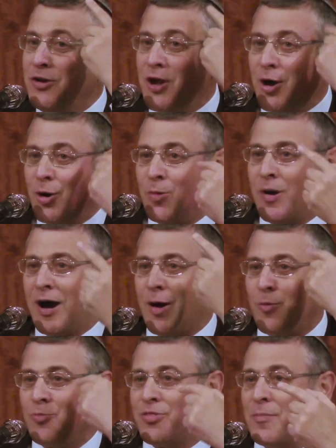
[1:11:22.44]
know
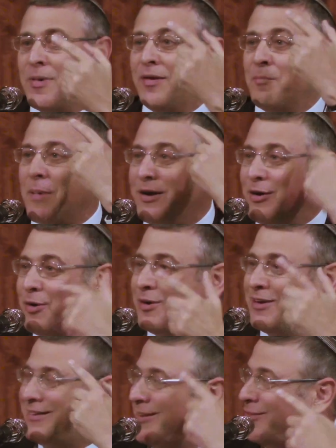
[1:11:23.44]
how the
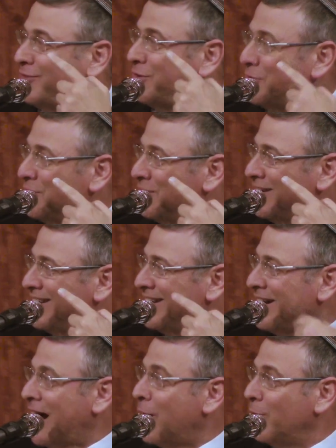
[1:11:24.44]
minorities do,
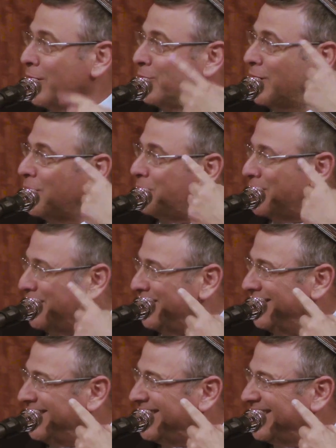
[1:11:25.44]
our
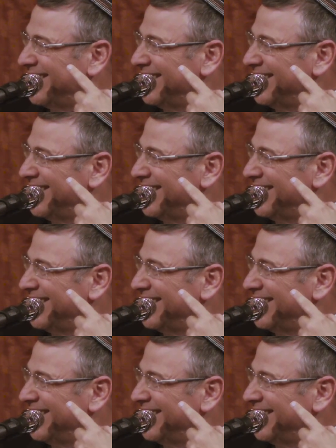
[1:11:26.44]
grandparents.